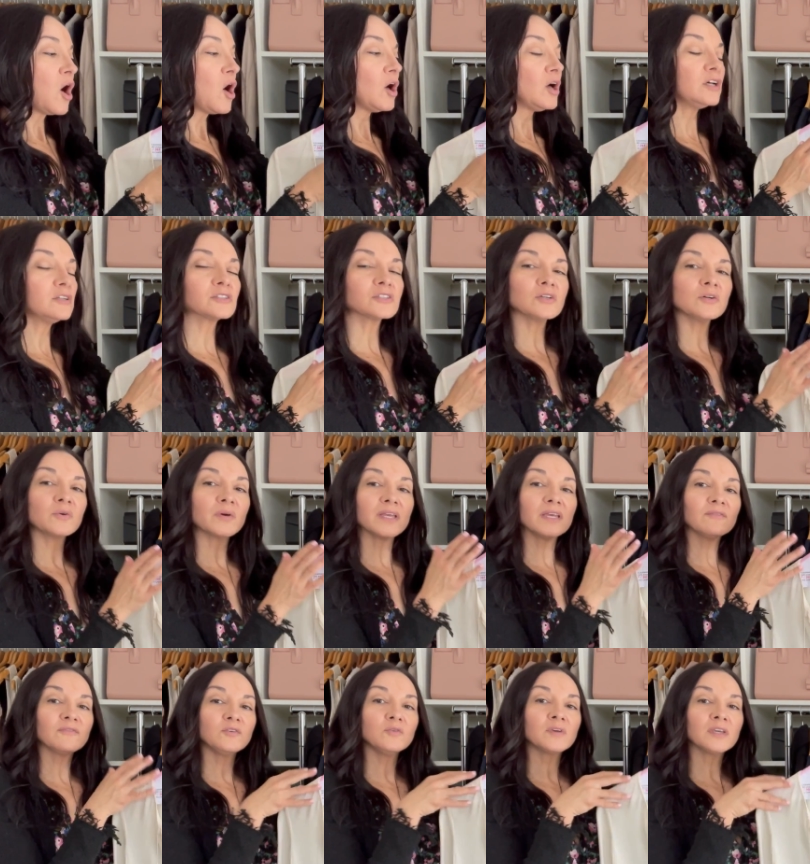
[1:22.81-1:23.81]
Also,
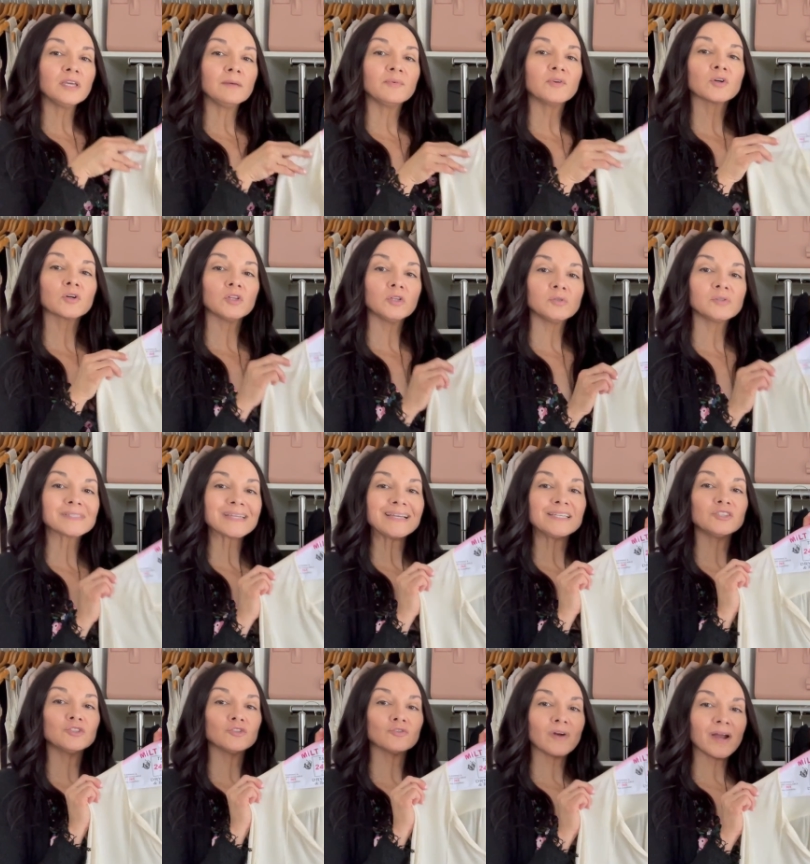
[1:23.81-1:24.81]
if you keep your clothes
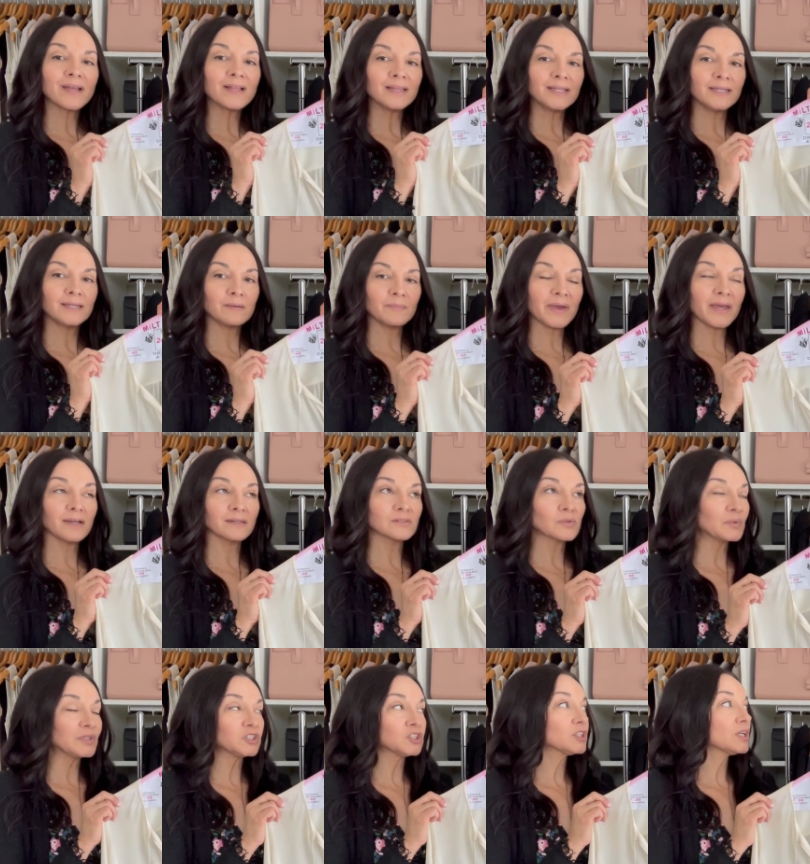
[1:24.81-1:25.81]
in dry cleaning bags,
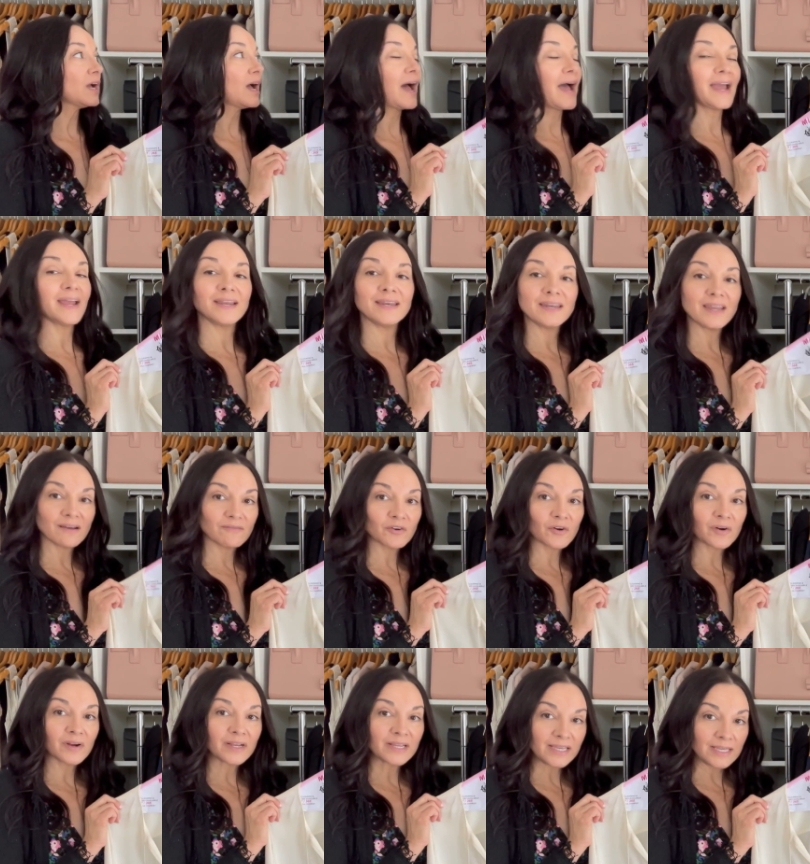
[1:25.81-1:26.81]
which I
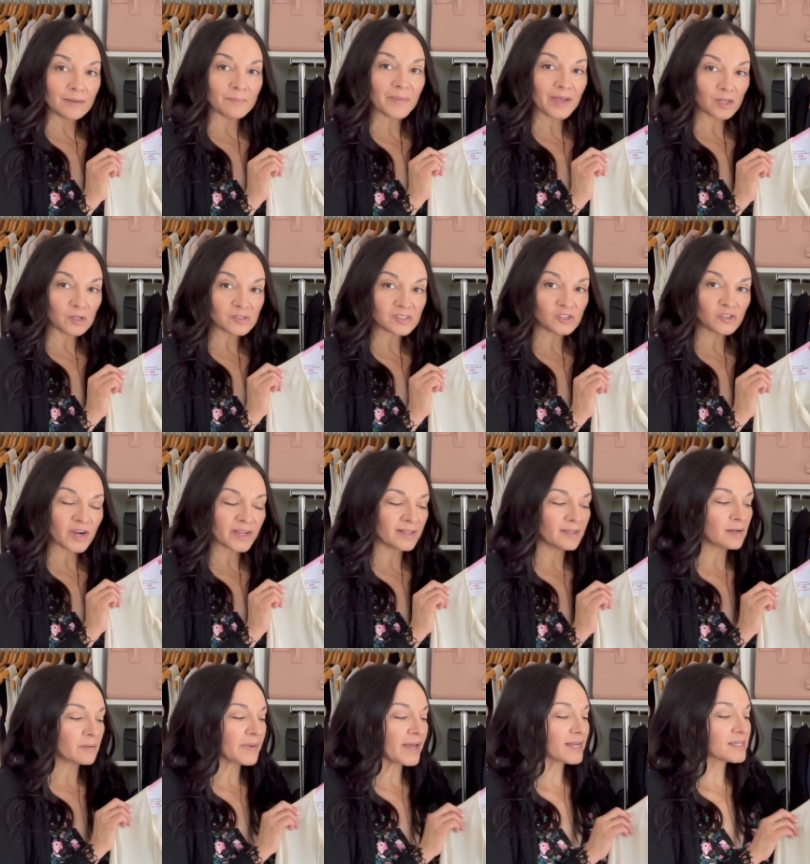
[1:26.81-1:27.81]
never keep my clothes in dry
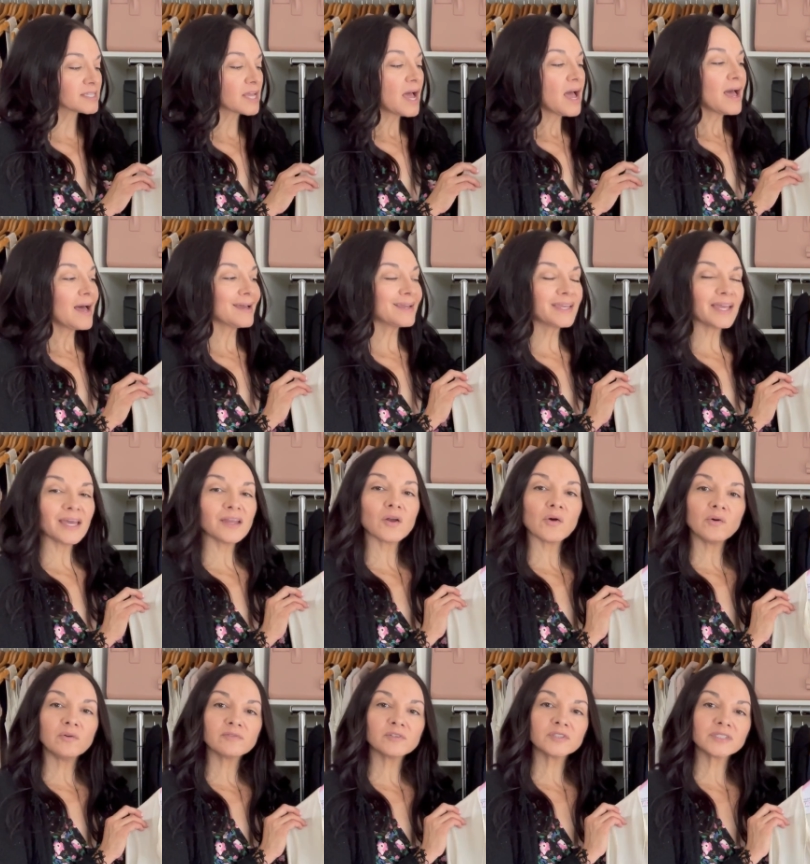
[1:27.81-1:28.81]
cleaning bags, again,
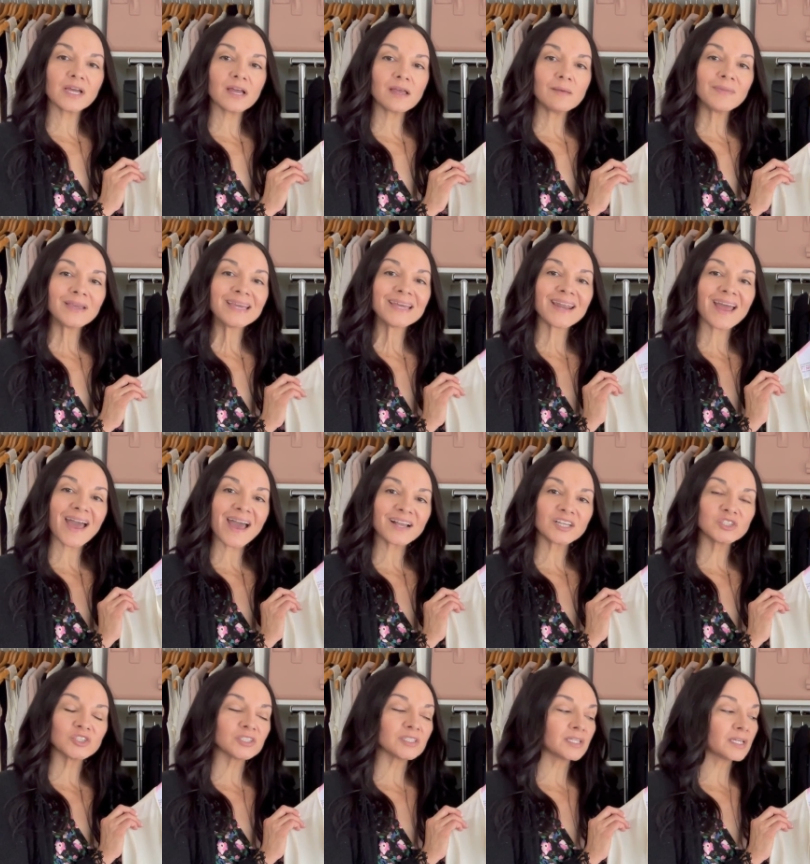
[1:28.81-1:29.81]
over time, it can
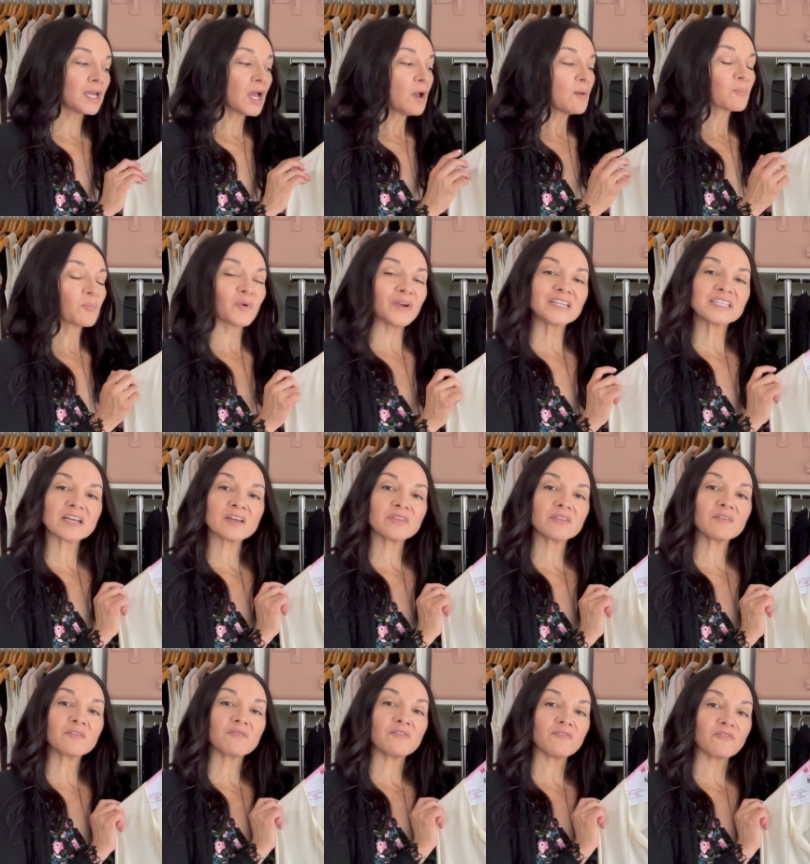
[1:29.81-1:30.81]
actually break down
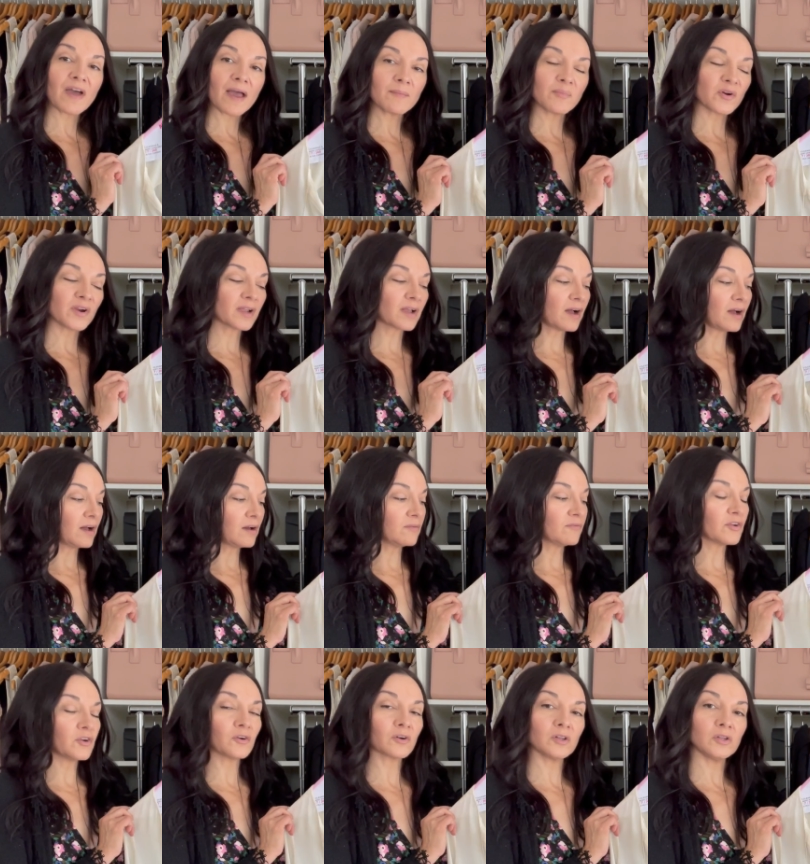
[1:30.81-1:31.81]
the fabric
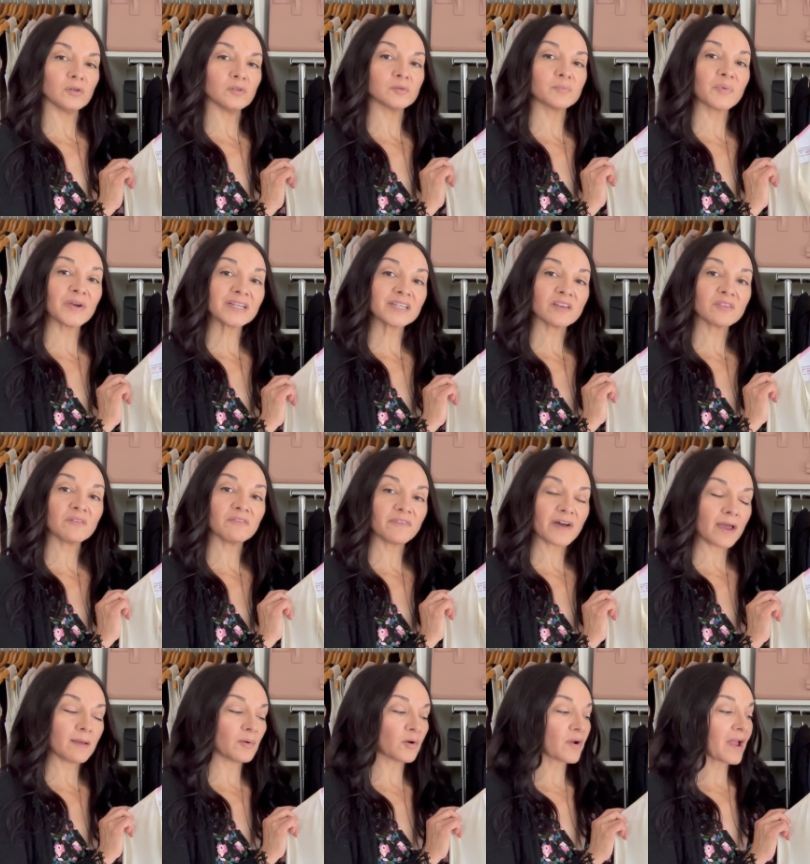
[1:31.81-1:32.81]
of your clothes, break down the
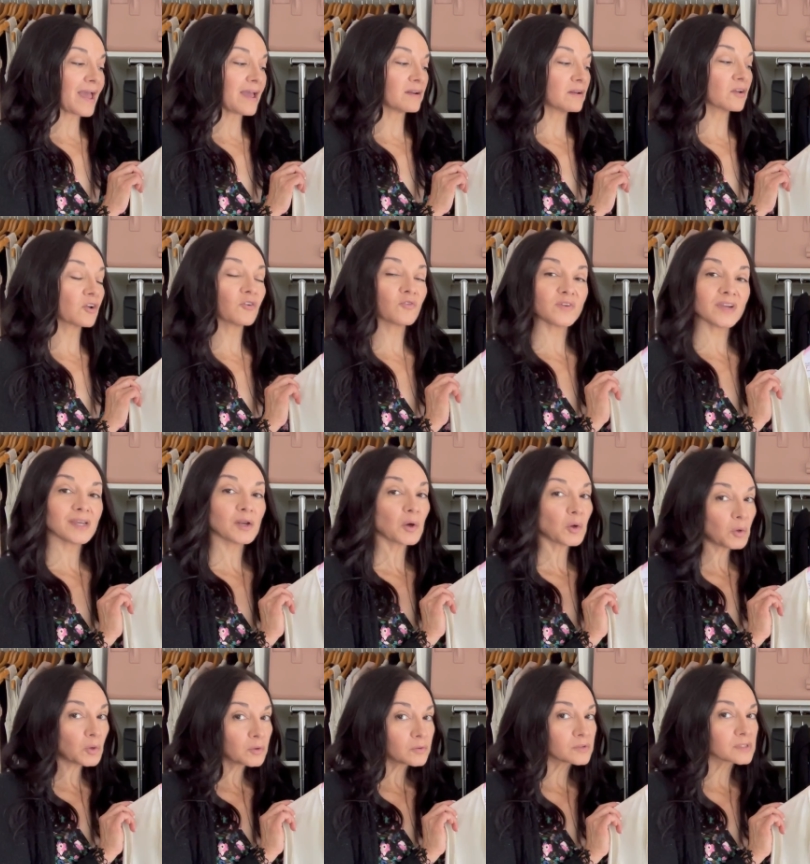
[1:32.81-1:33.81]
fiber, and create
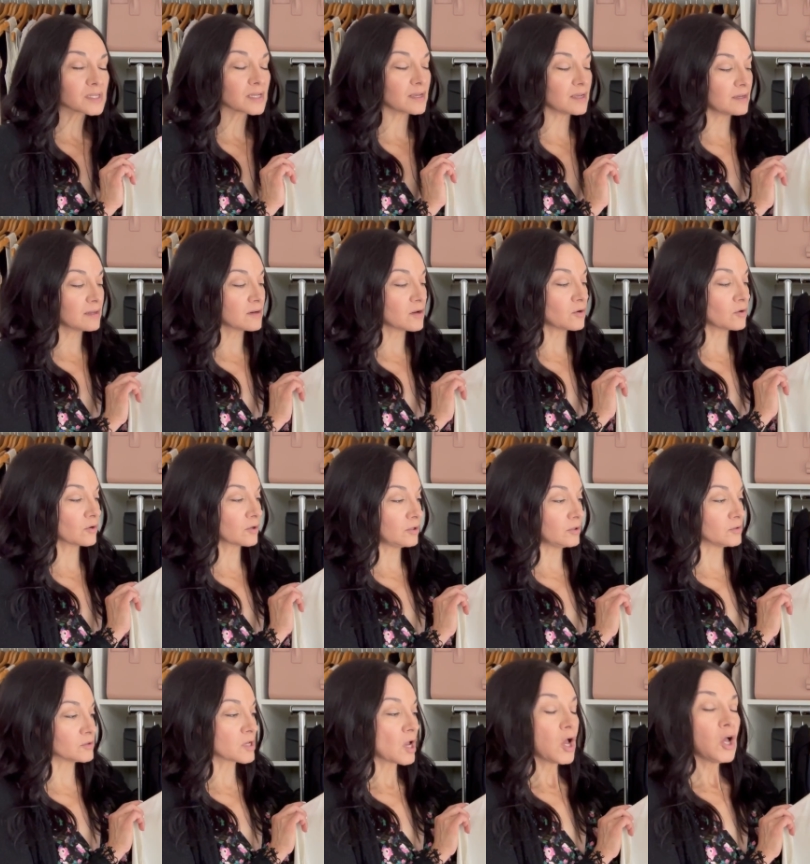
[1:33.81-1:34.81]
holes in your
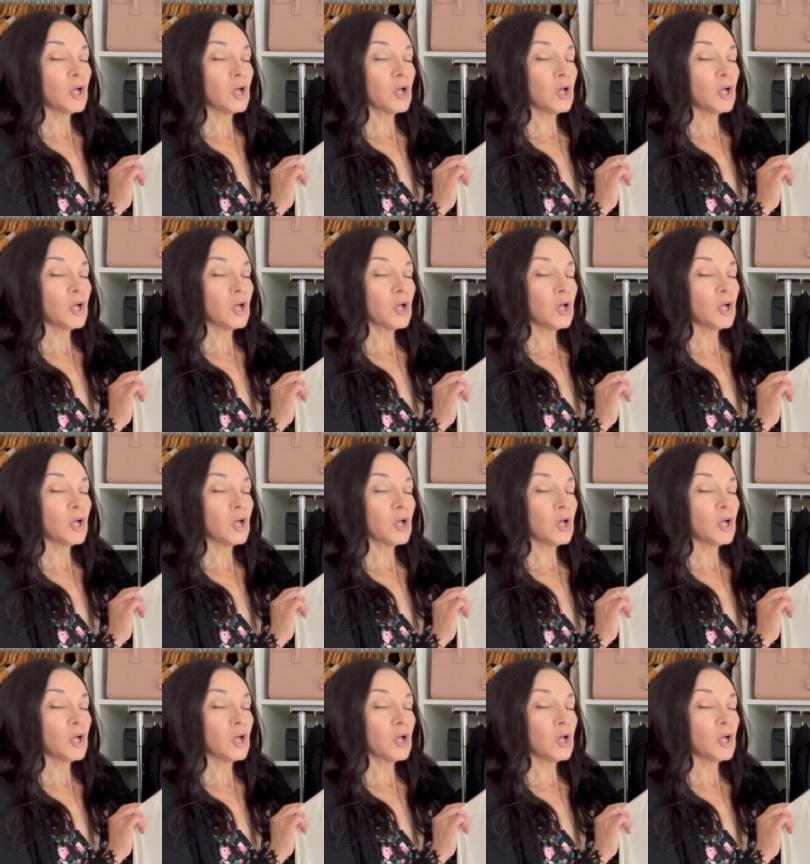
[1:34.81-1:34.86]
clothes.